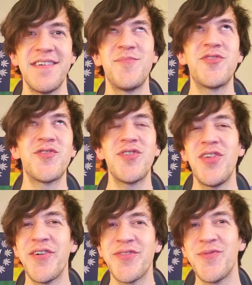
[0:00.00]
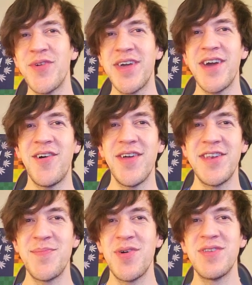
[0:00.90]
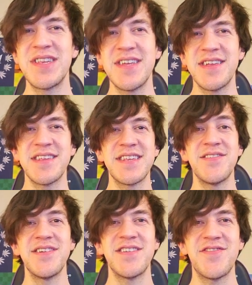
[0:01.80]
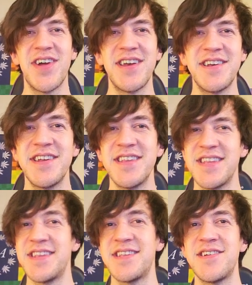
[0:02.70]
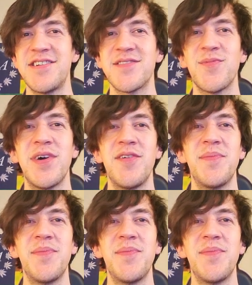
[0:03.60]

I'm sure along the way I'll end up posting serious strategies and such as well,